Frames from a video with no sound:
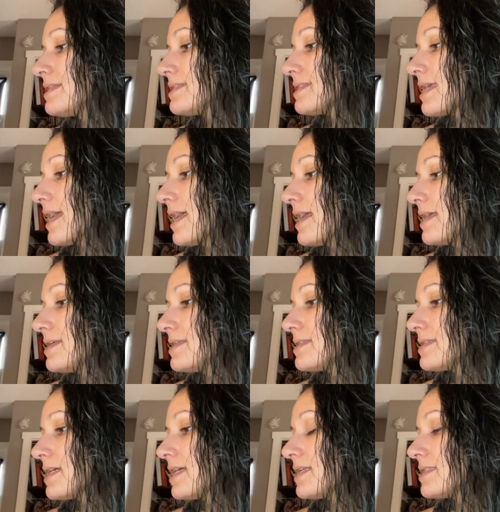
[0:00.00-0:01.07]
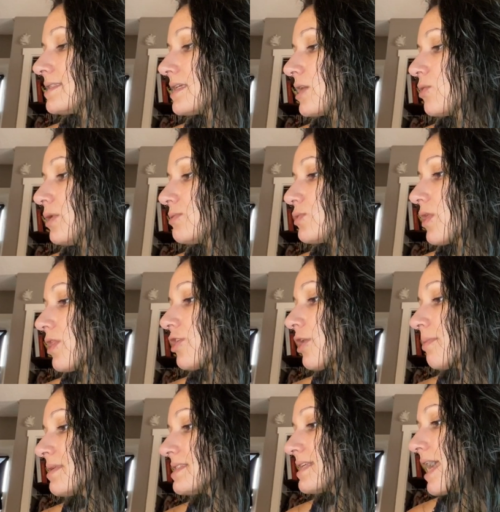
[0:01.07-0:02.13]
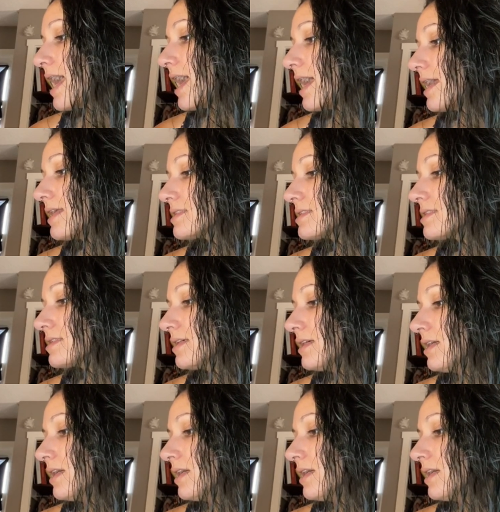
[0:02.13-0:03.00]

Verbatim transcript: it says it's equipped with a thermostat.